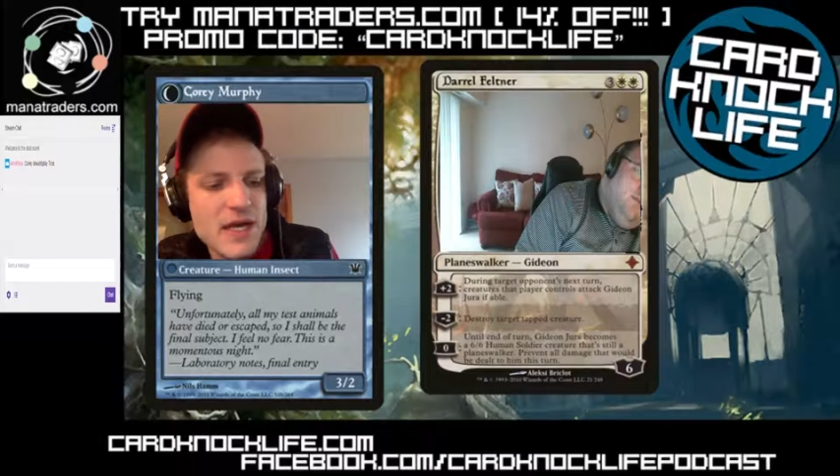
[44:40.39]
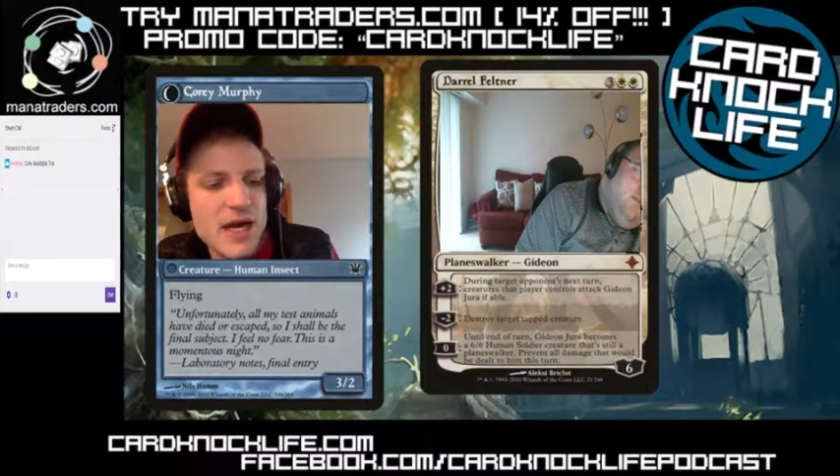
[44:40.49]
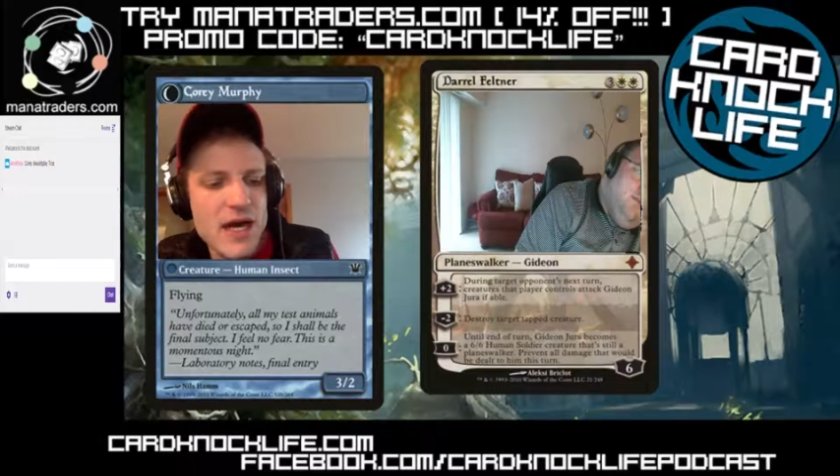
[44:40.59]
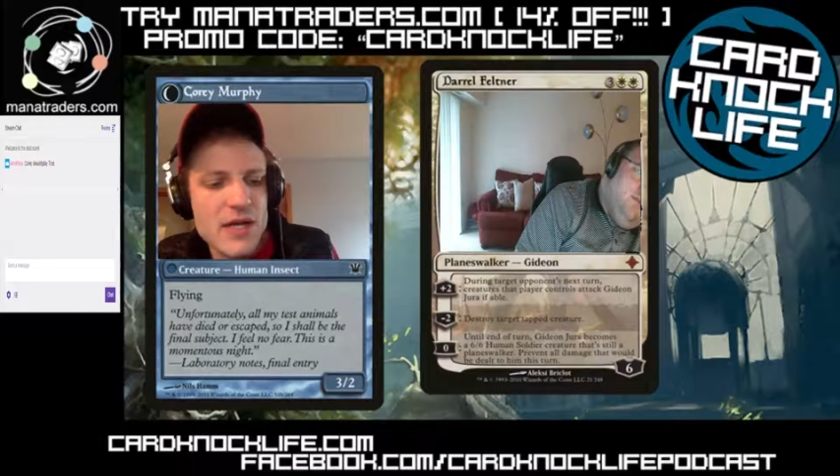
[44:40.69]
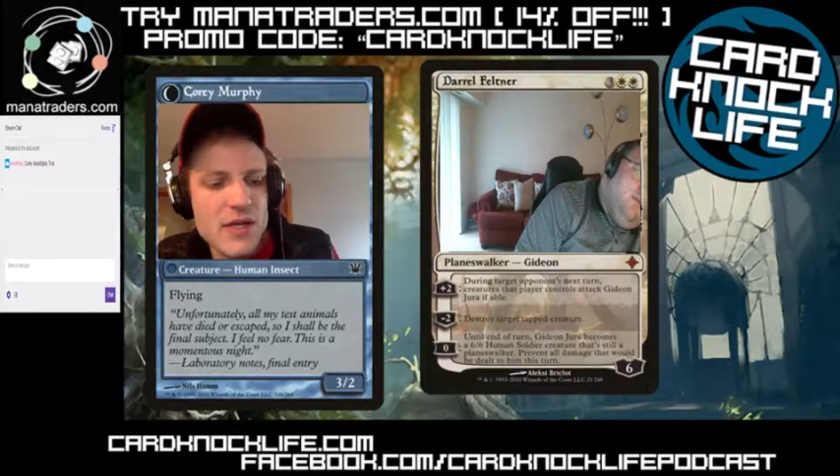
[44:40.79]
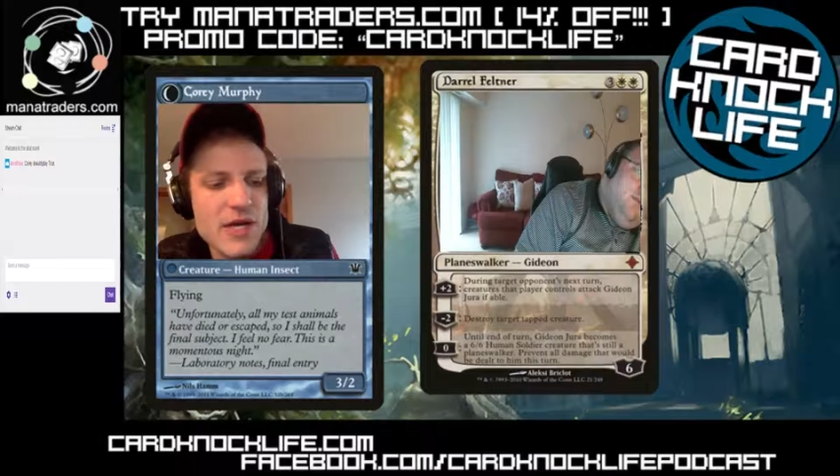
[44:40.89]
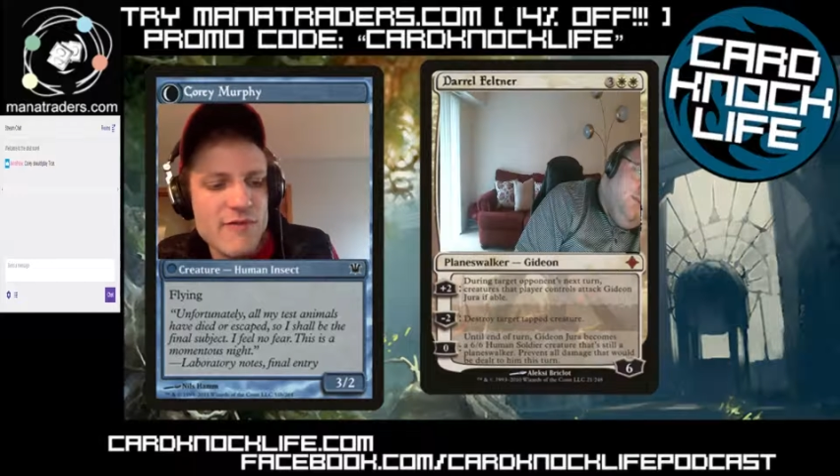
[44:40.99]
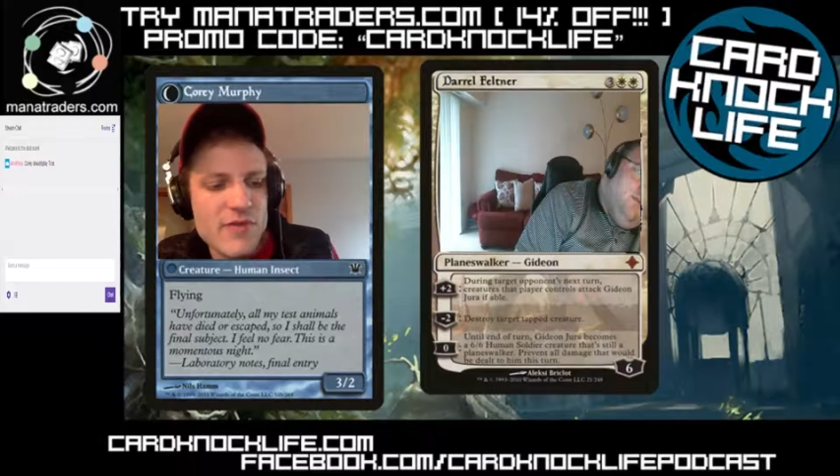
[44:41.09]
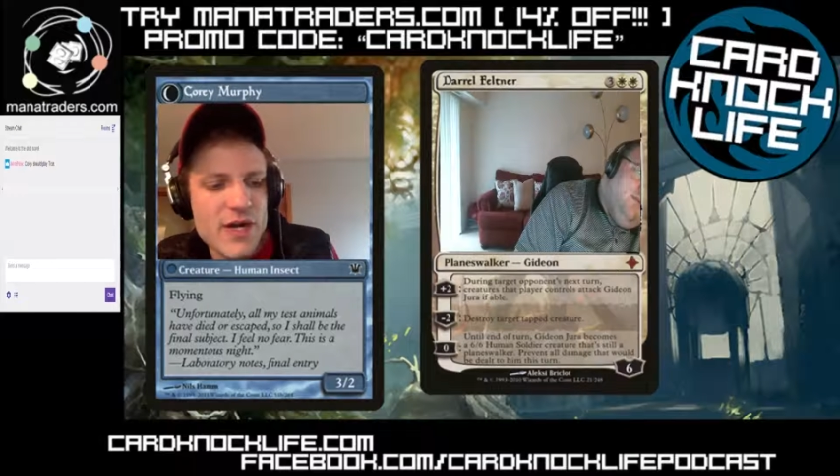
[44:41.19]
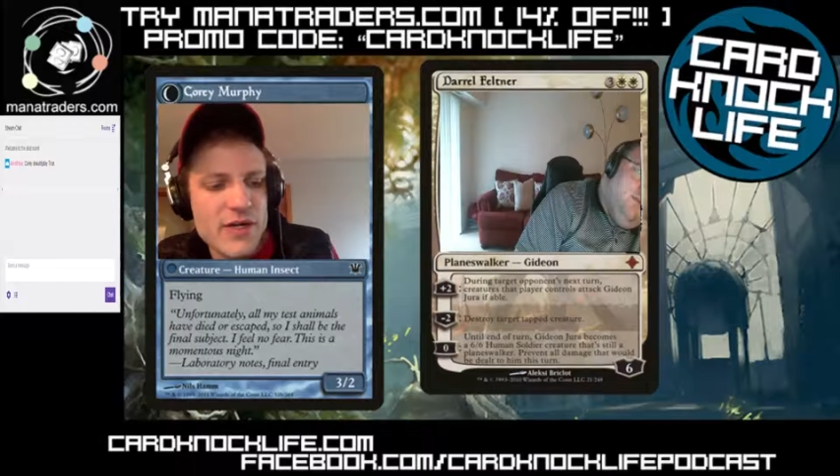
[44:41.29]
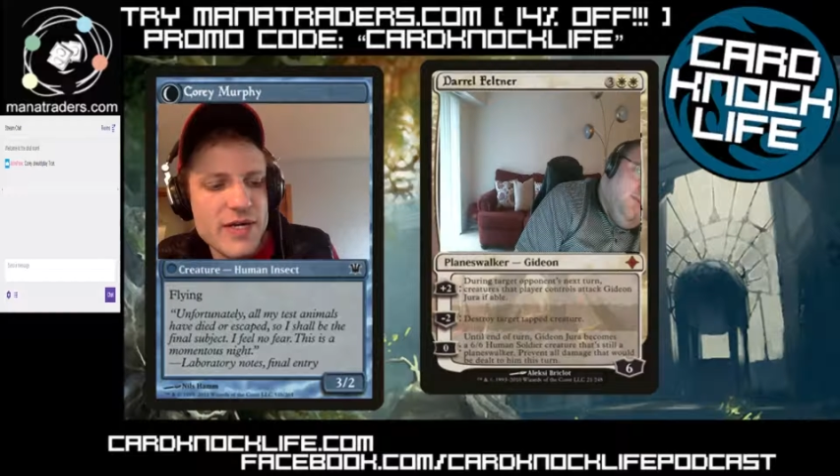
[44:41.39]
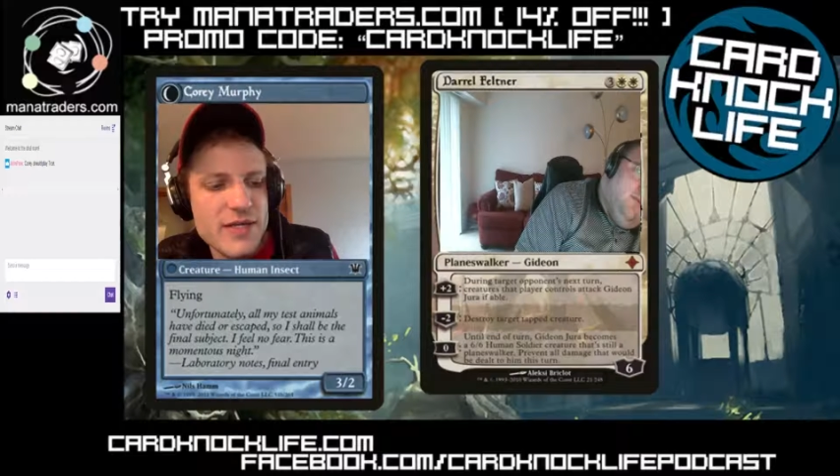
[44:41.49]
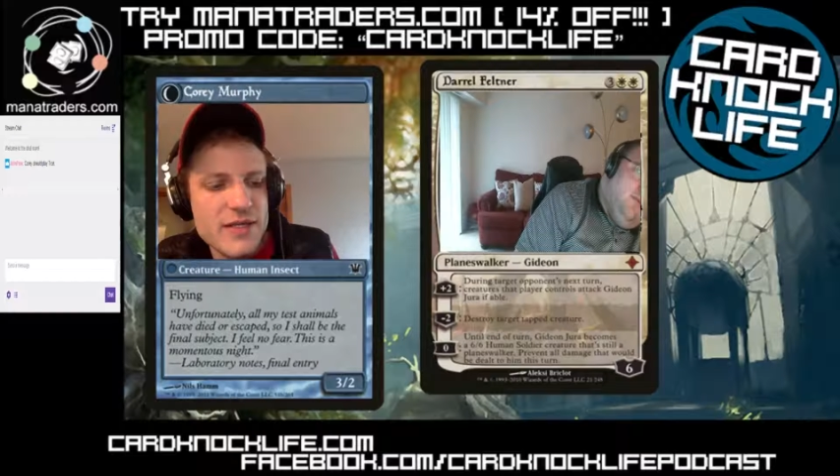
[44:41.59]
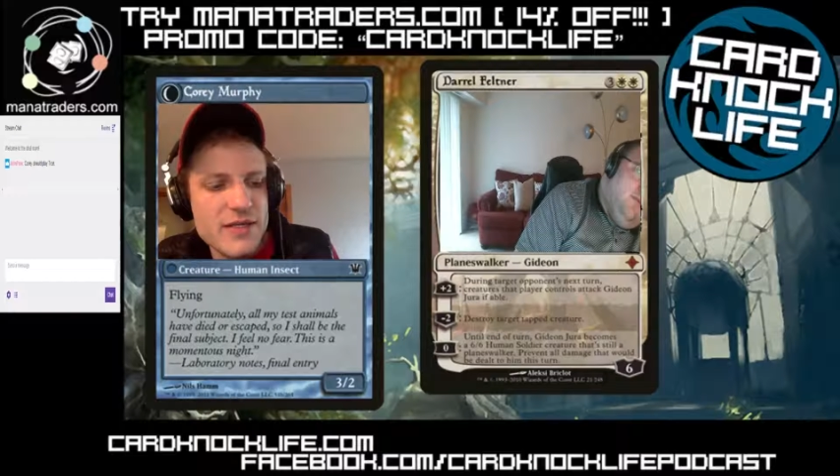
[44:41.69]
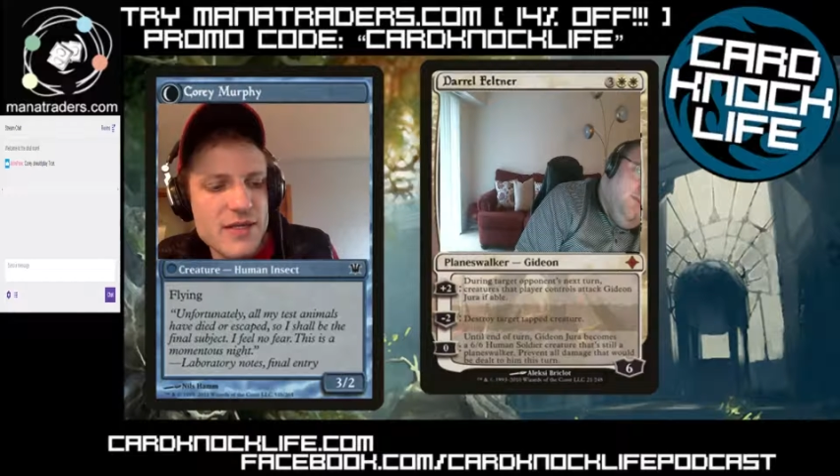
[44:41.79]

Eidolon of Rhetoric,